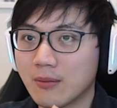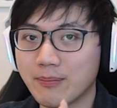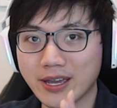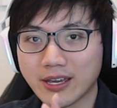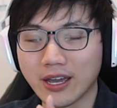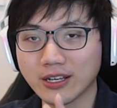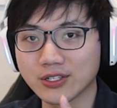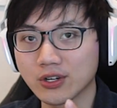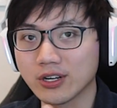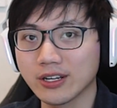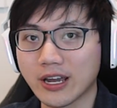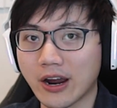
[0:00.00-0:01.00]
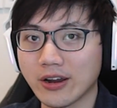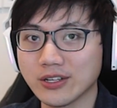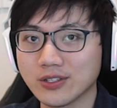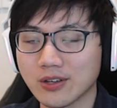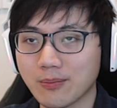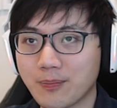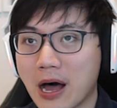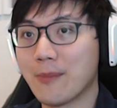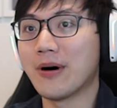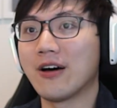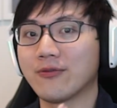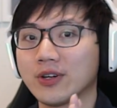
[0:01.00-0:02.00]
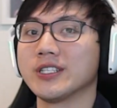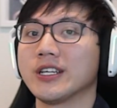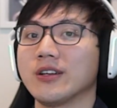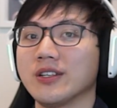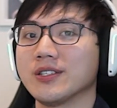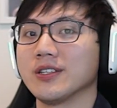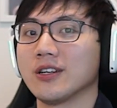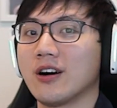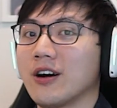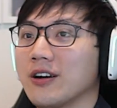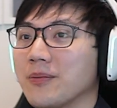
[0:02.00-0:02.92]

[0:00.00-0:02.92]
making certain carries pop off ridiculously hard.